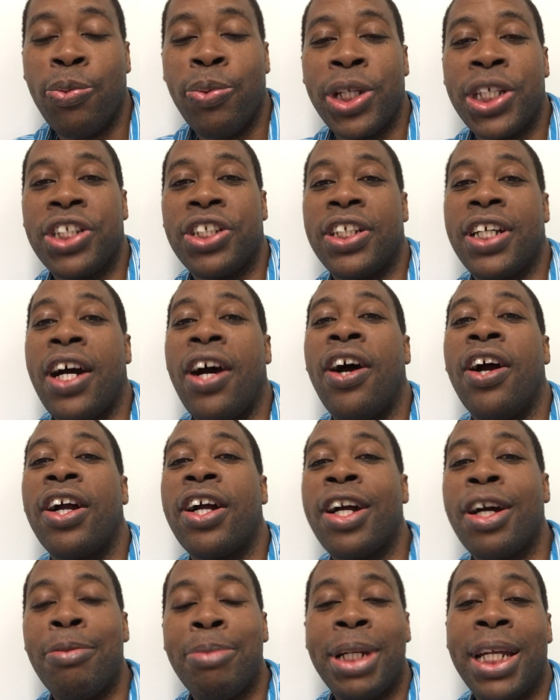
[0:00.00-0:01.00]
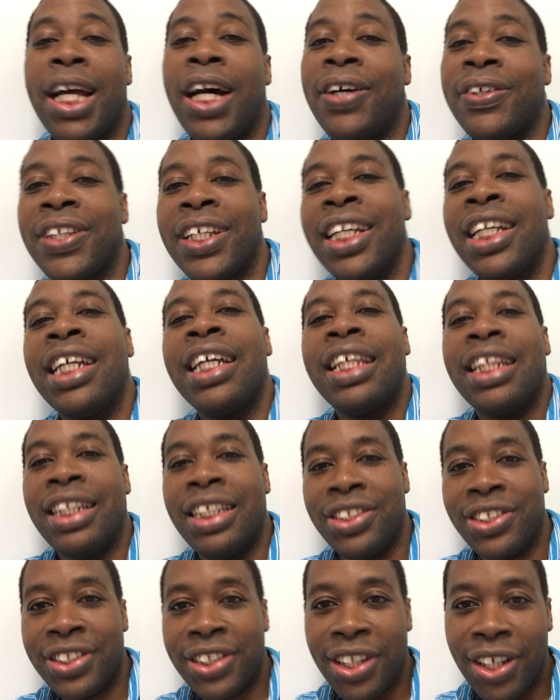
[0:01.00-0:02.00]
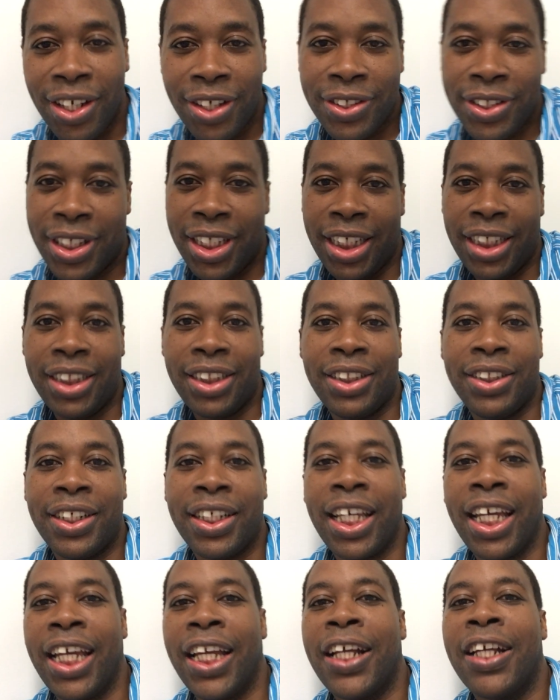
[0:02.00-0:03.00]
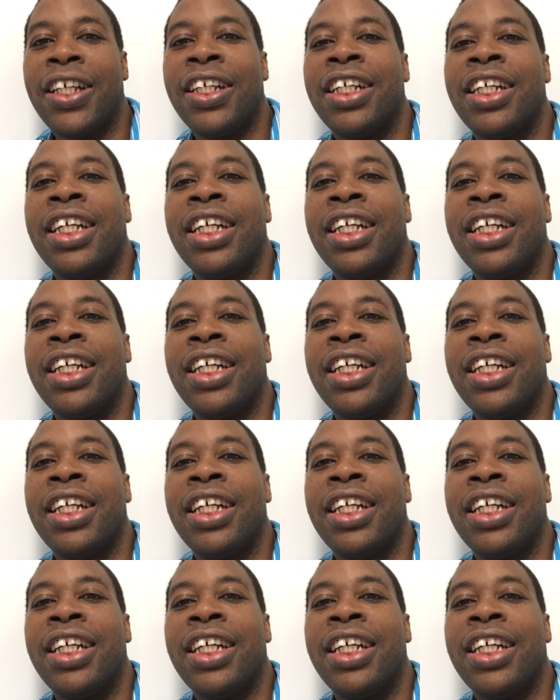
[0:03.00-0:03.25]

which are coming out this Thursday, okay?